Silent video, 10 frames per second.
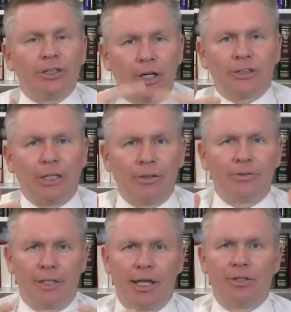ourselves
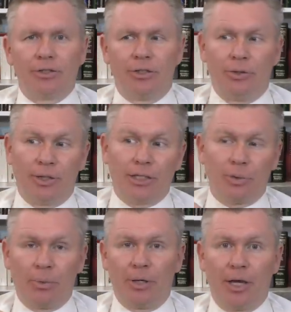against you. That's
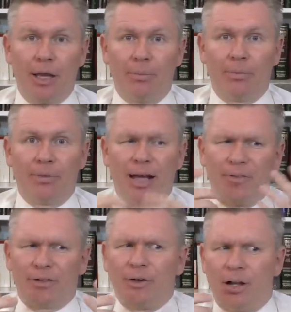why we came.
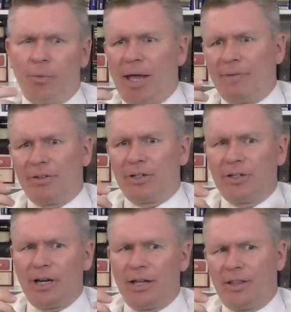After all, we haven't
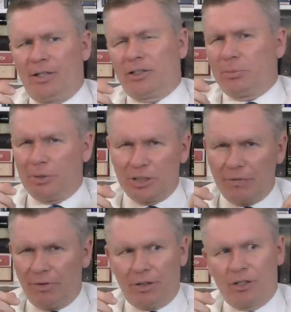heard anything
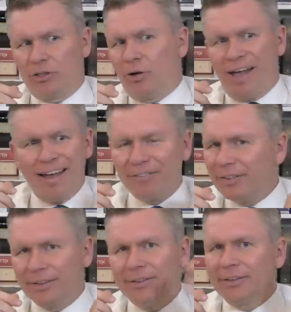specific. There's no
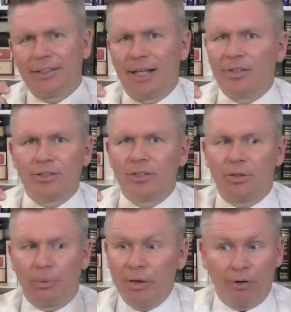evidence against you
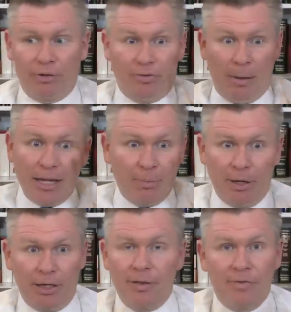that we've heard from
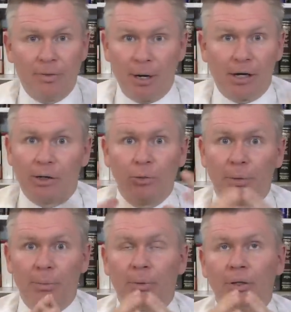anybody, even among our own
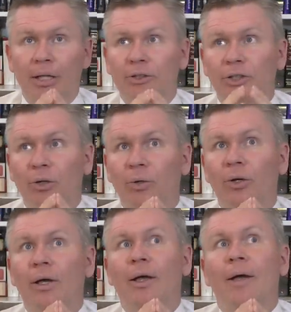people. And so,
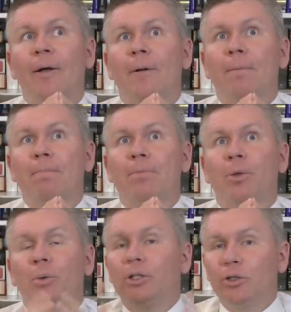
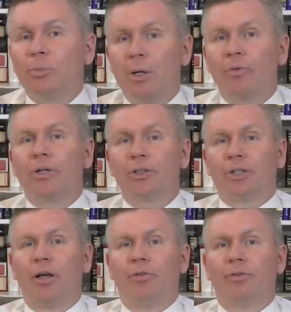will you speak for
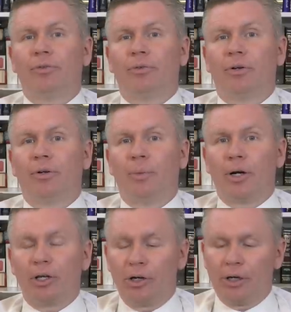yourself? We're
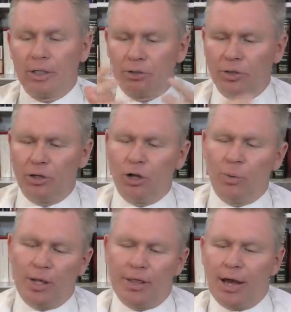curious to know
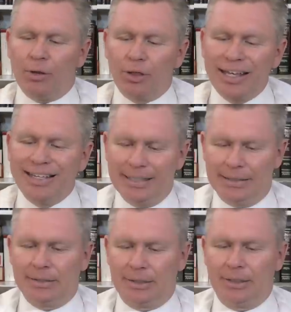what thou
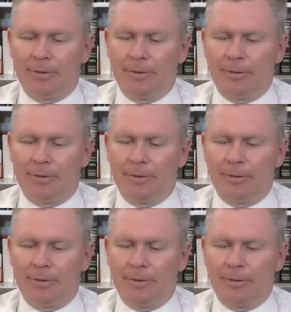thinkest.